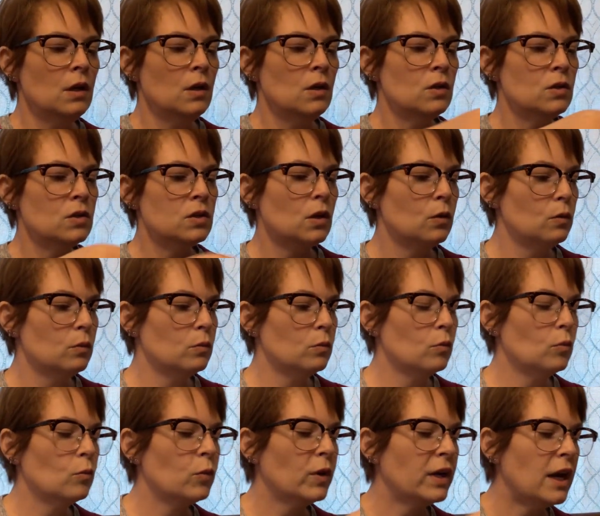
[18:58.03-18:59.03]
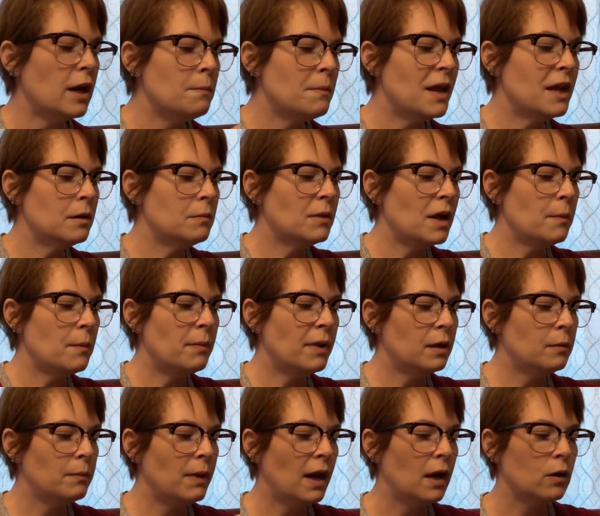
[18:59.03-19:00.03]
So when I made my
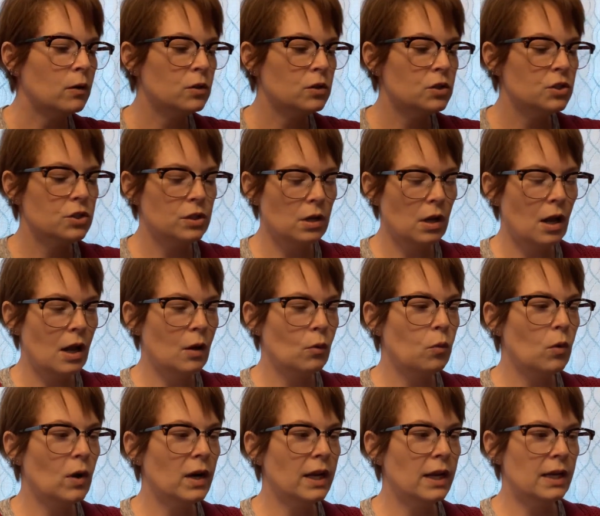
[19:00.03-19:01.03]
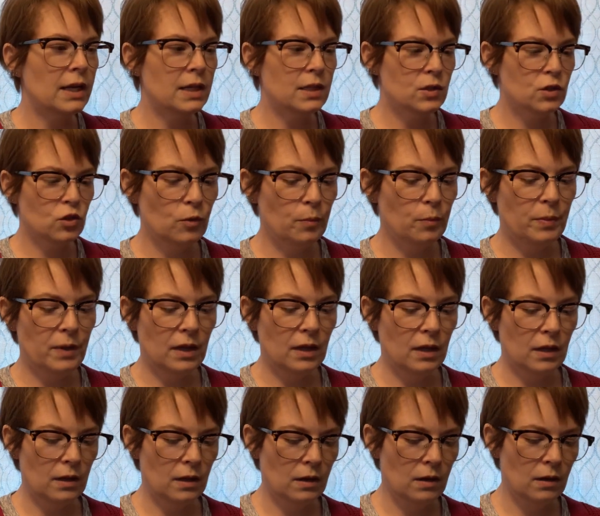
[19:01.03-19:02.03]
pen pouch, I wanted it
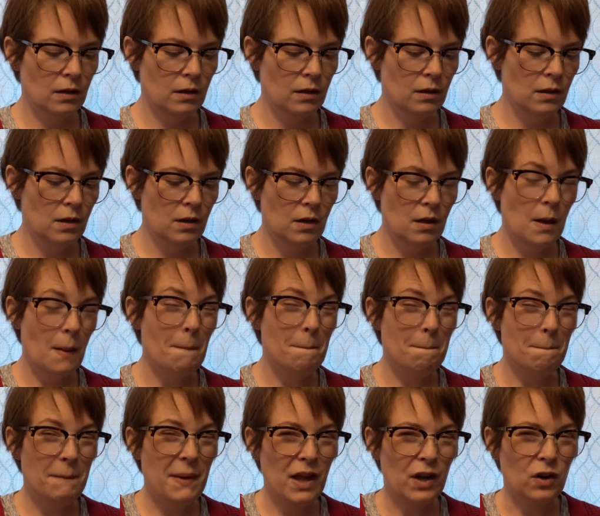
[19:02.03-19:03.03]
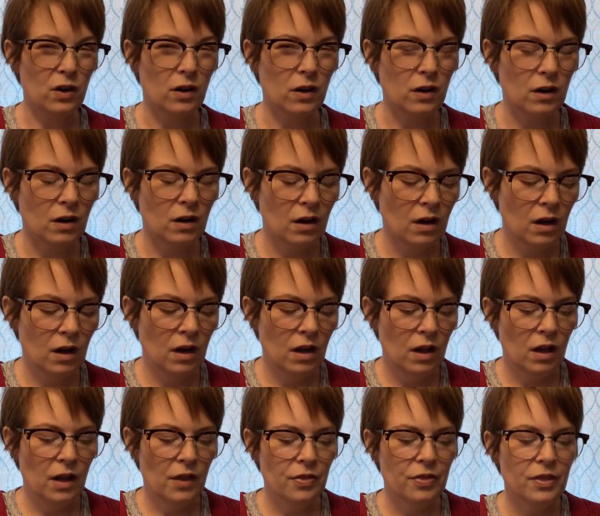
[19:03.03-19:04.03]
be better
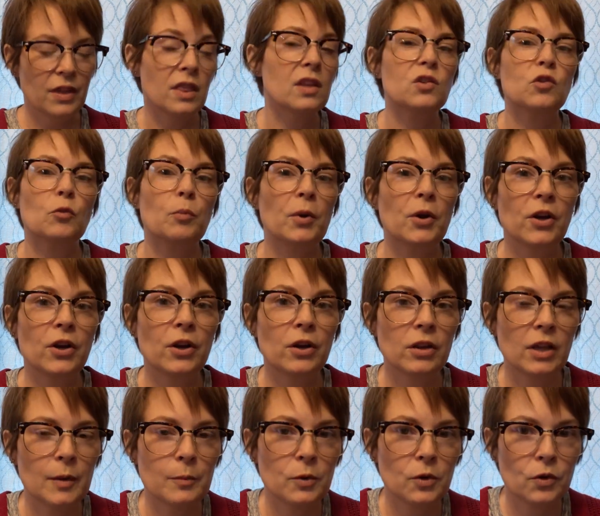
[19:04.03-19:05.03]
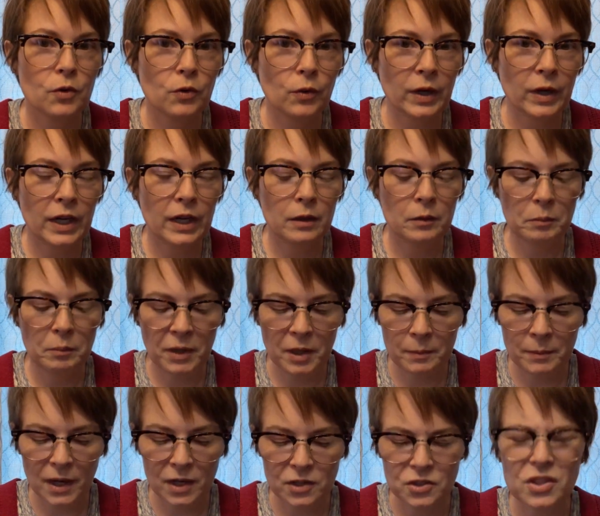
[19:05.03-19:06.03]
than the Superior Labor green
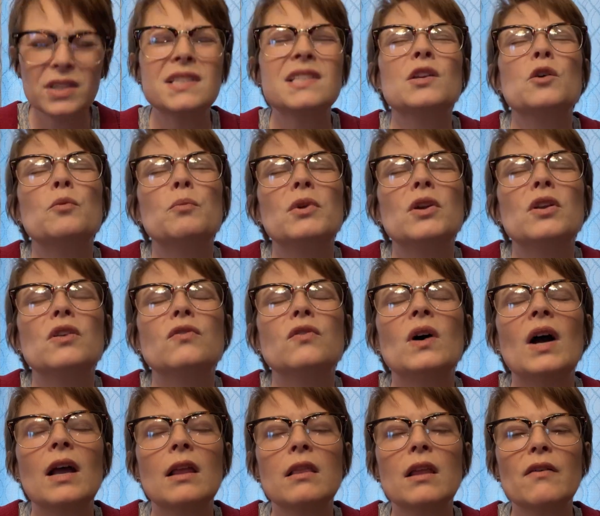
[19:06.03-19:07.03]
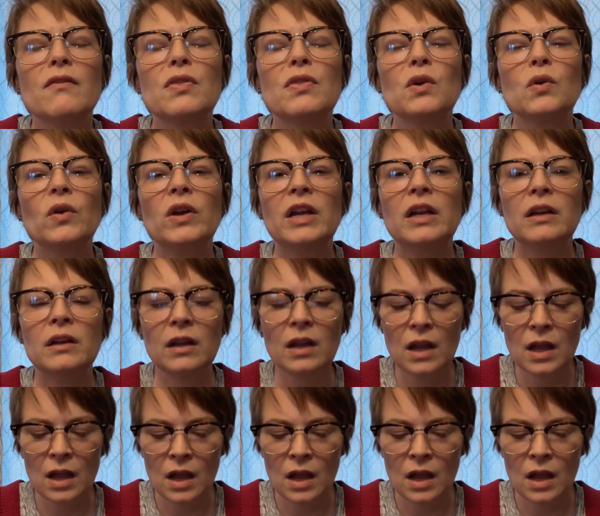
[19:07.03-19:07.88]
pen pouch. It's so beautiful. I love the green.